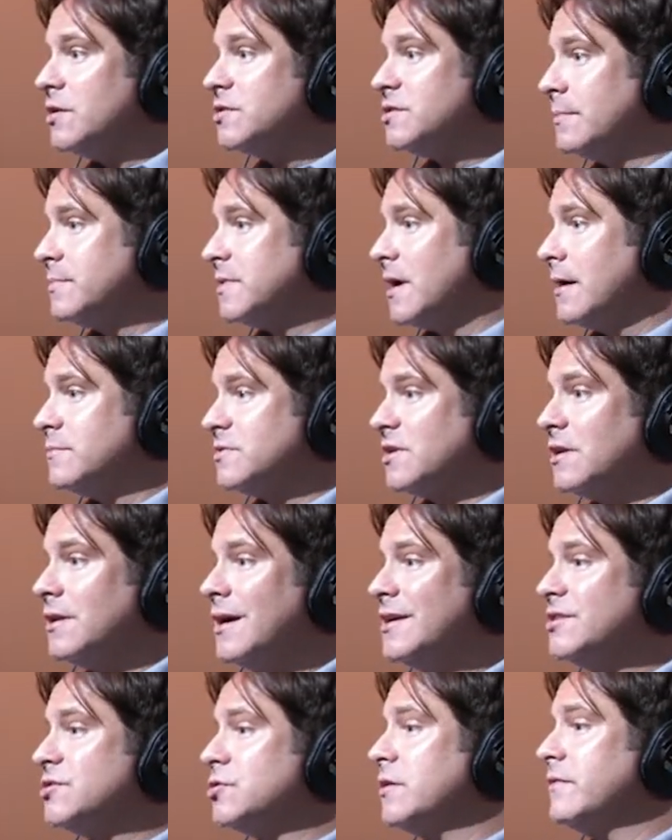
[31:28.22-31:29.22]
Sometimes
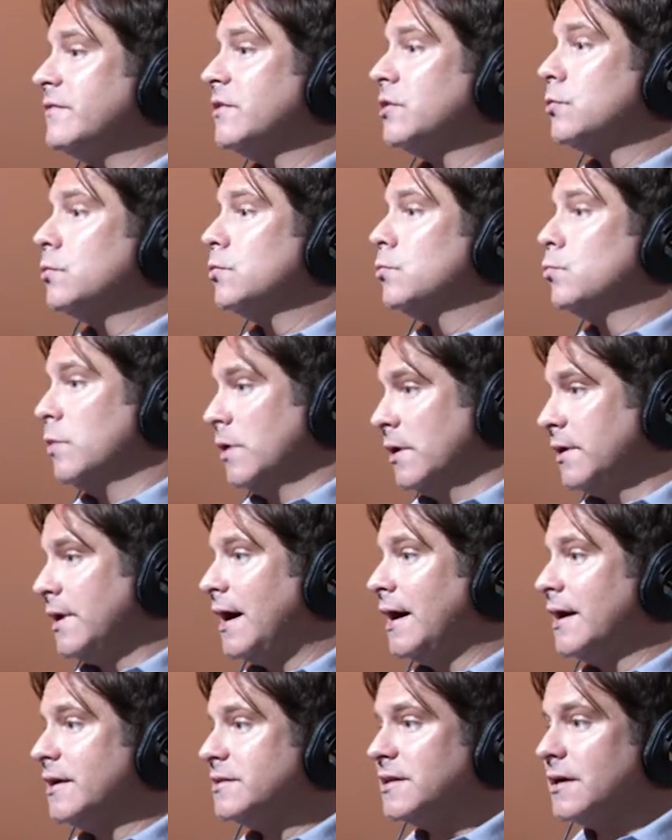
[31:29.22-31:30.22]
clients don't even
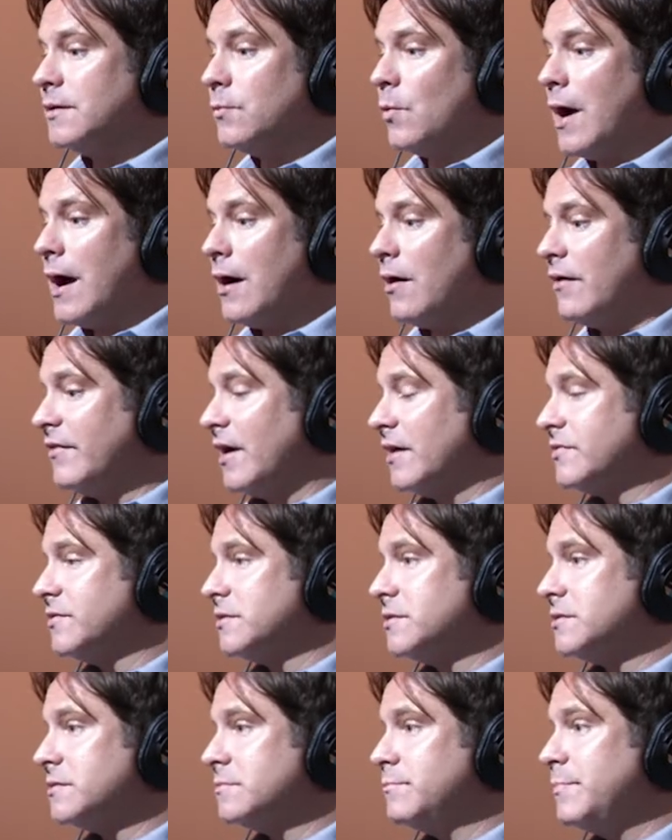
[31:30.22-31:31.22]
realize that wow, I've got
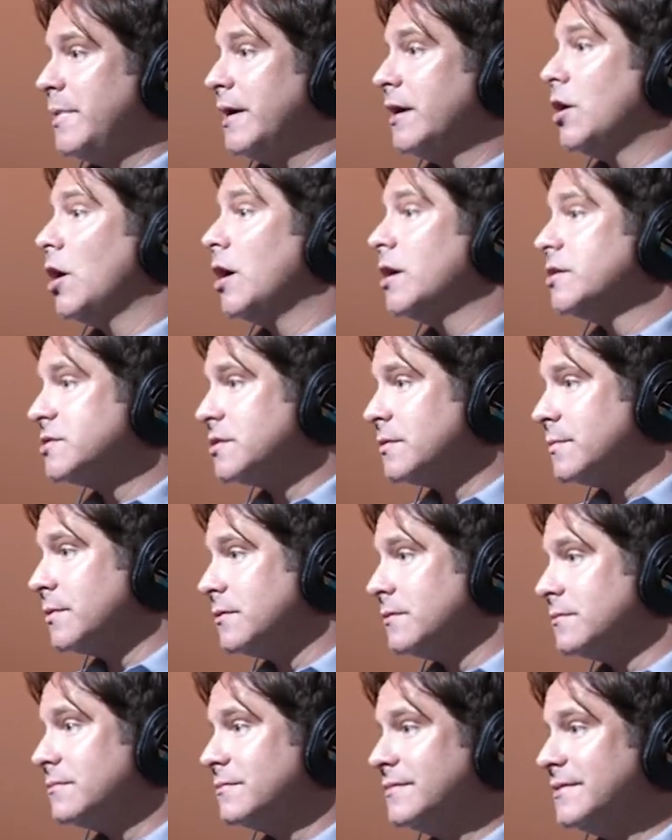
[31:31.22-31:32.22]
this big
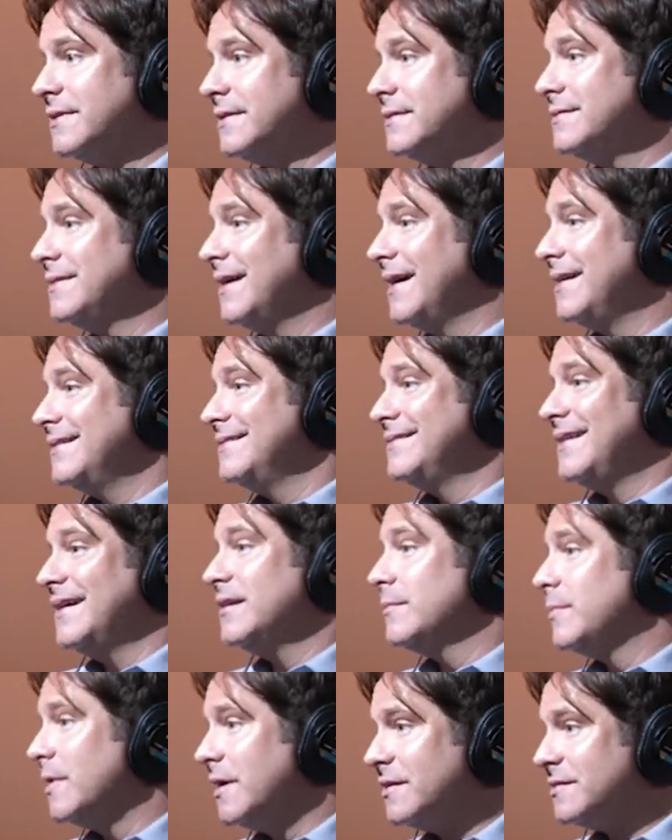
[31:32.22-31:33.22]
customer
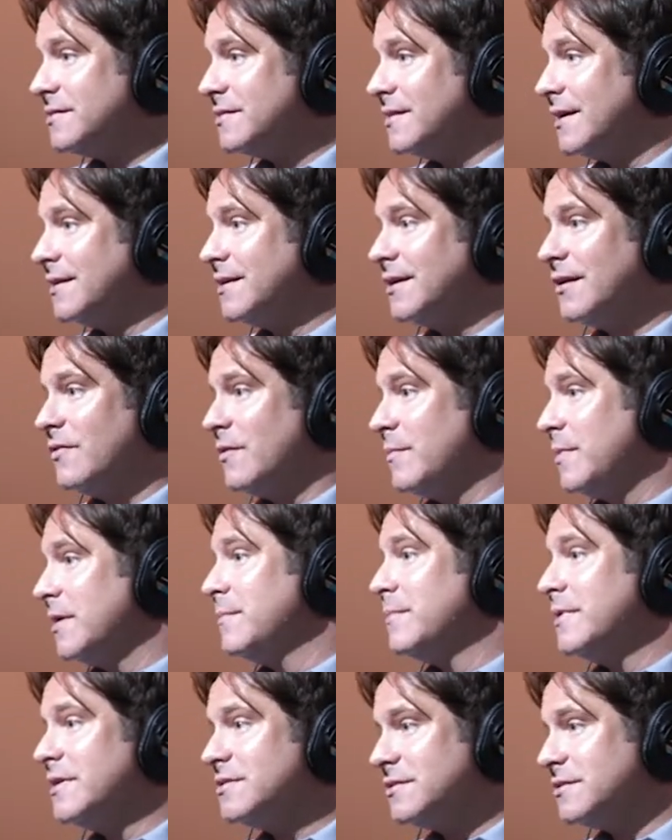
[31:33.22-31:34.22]
database that you know they've been
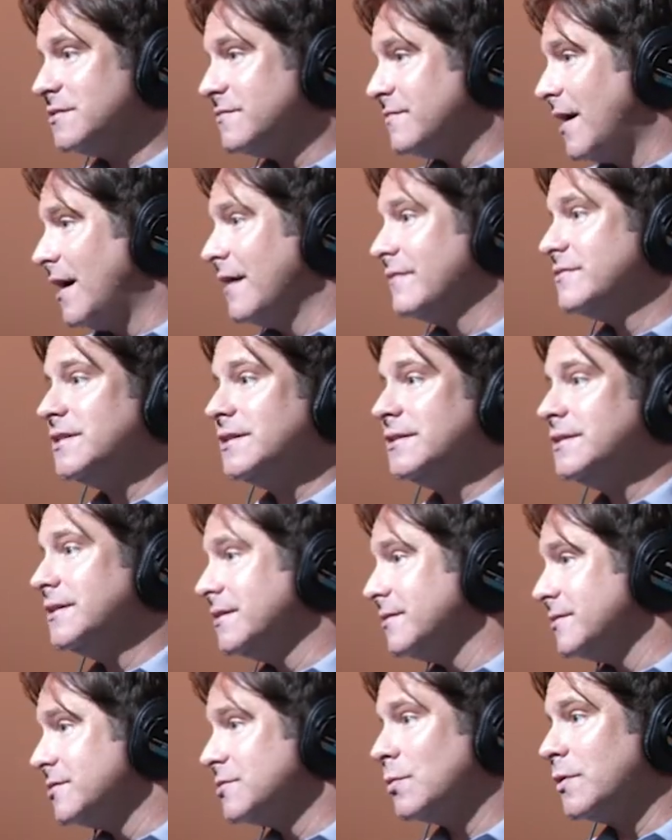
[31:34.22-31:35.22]
in business five, ten
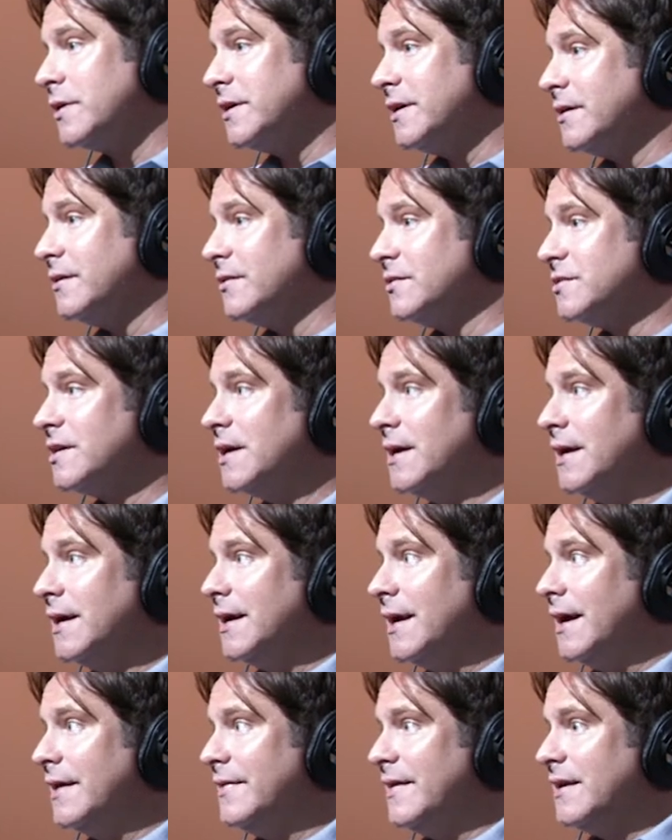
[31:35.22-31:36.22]
years, twenty years,
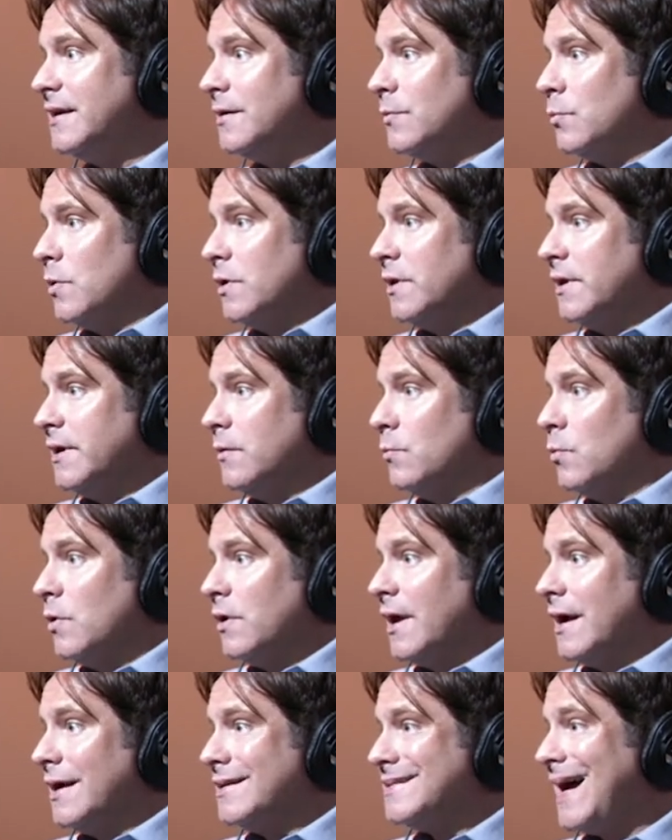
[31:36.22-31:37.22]
and they didn't really
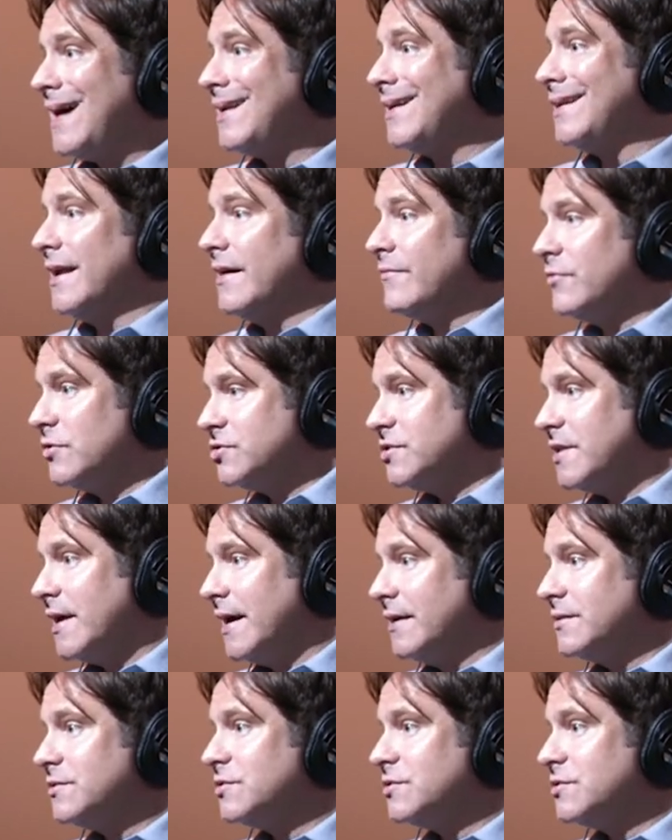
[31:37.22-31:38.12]
realize how to leverage that.